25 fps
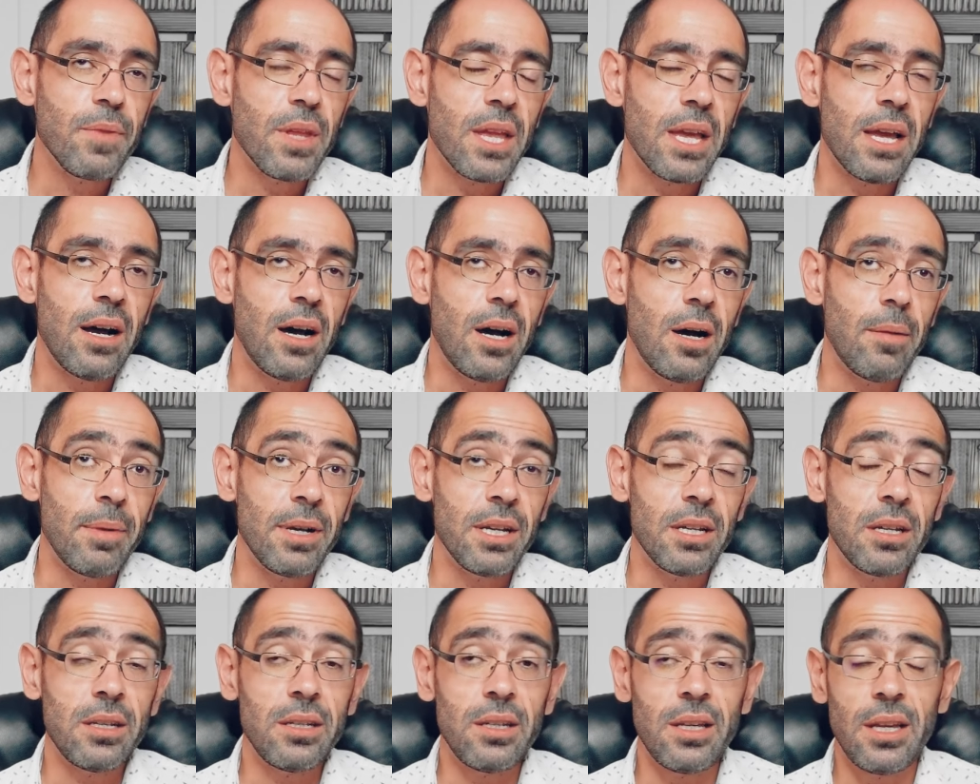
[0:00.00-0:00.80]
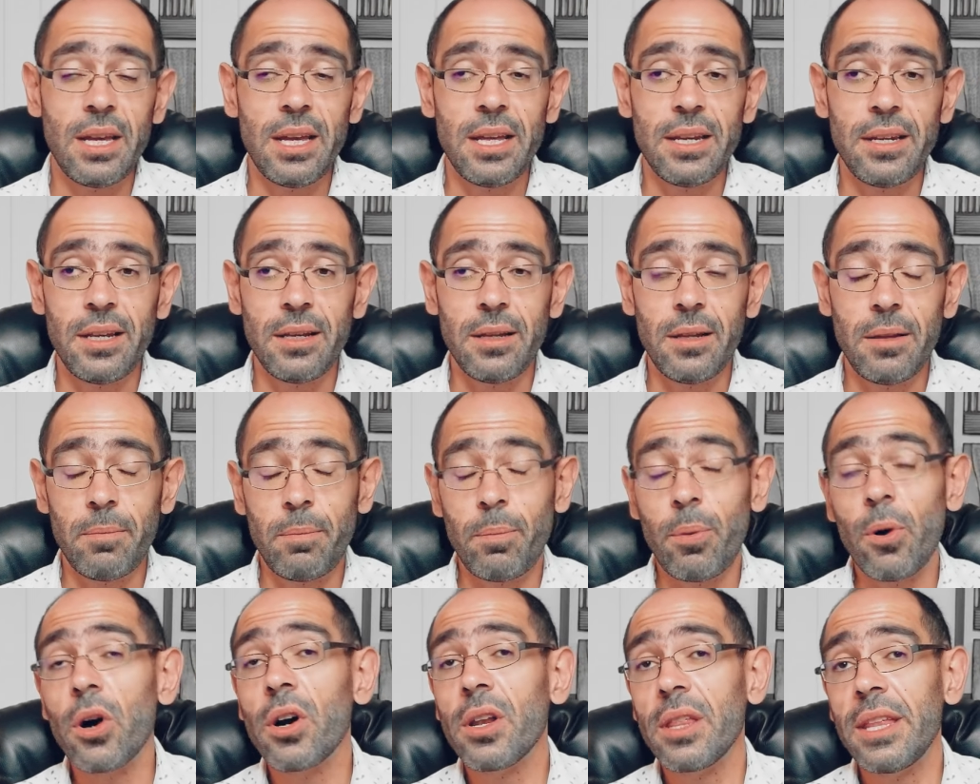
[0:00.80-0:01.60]
And
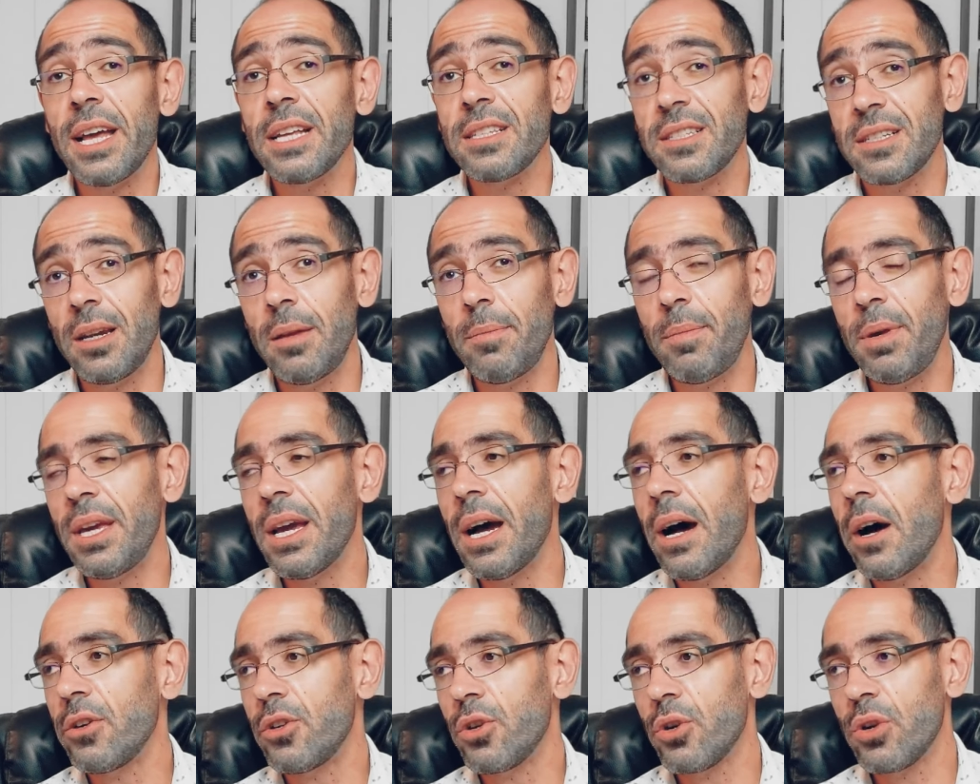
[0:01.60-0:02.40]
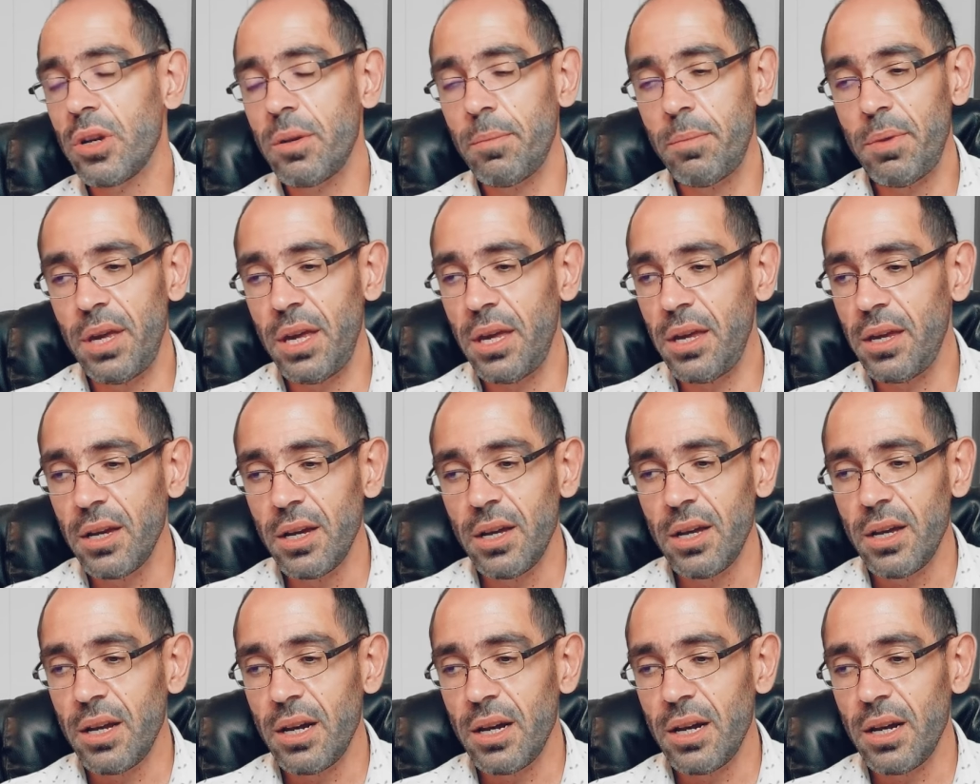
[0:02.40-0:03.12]
part of that's going to be how you're going to be